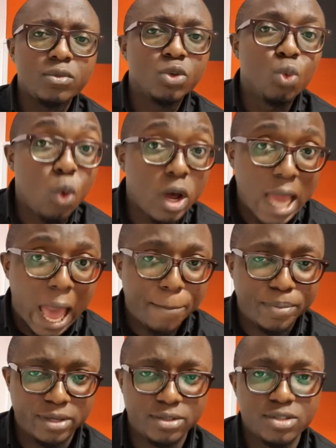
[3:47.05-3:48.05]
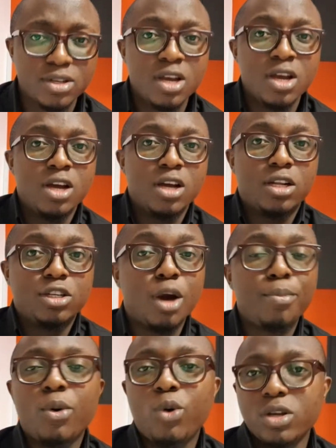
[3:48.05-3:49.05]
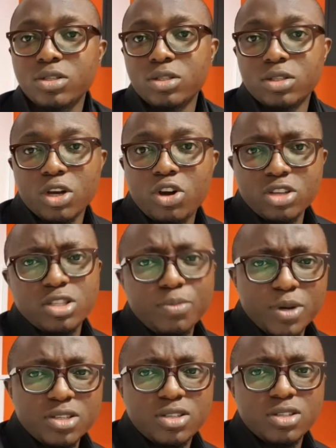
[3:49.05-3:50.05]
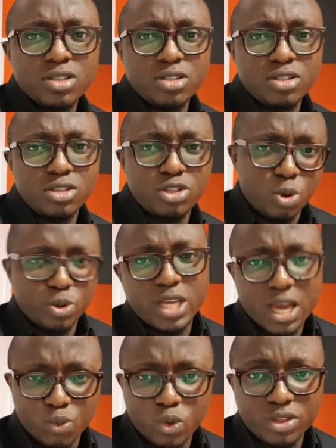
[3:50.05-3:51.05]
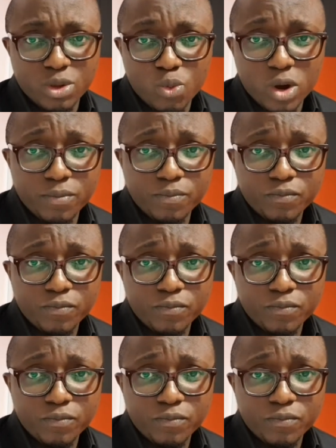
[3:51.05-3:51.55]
What happens? Number 1, the customers don't get what they want.